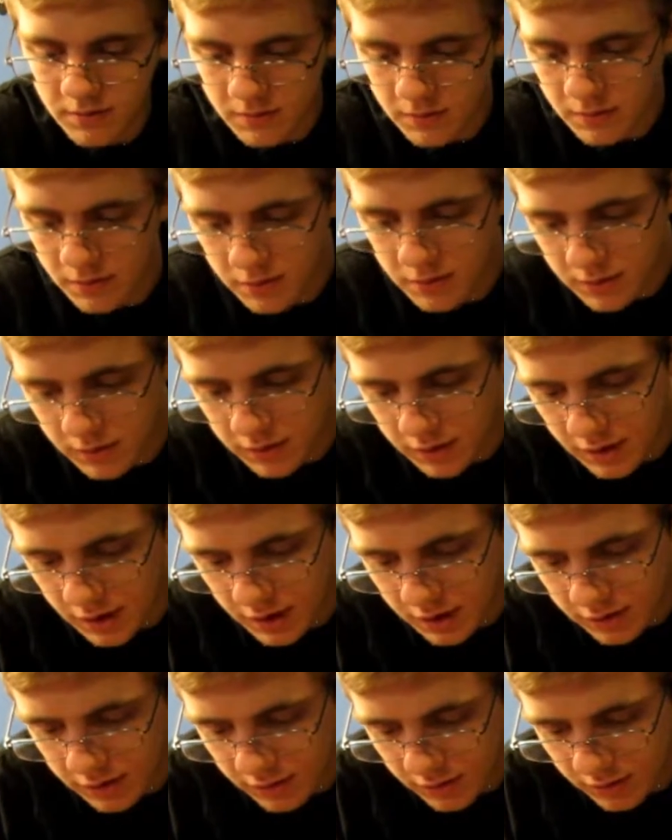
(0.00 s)
Looking
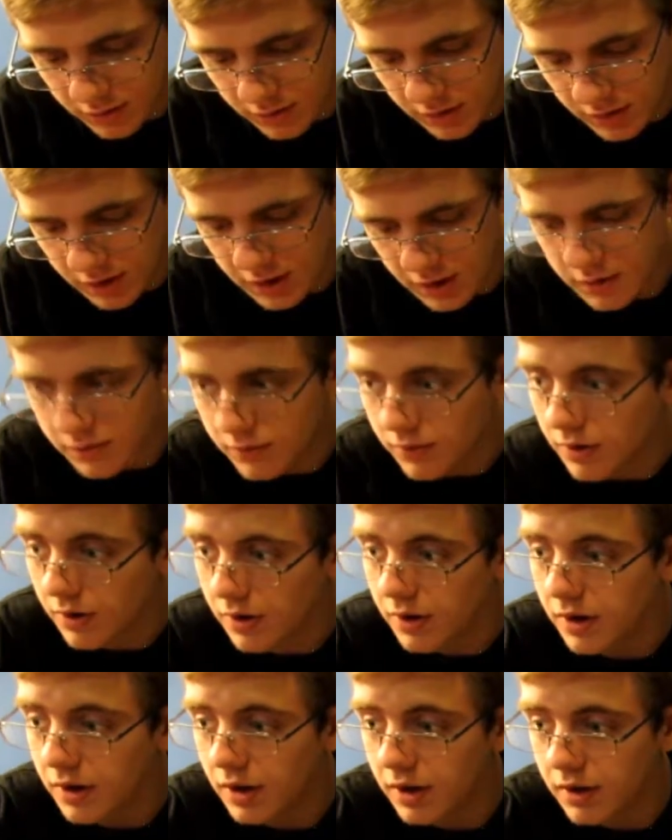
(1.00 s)
nice already.
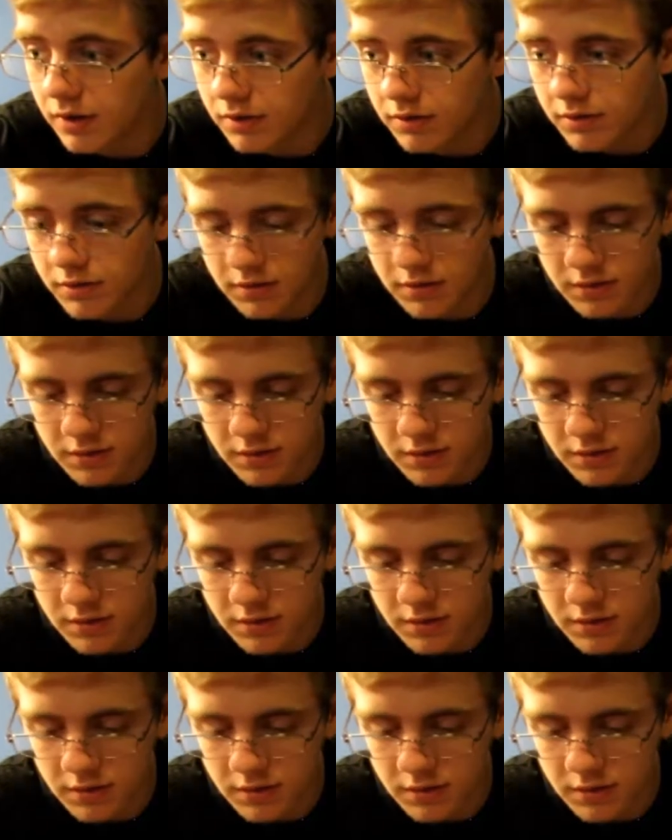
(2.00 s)
Very nice.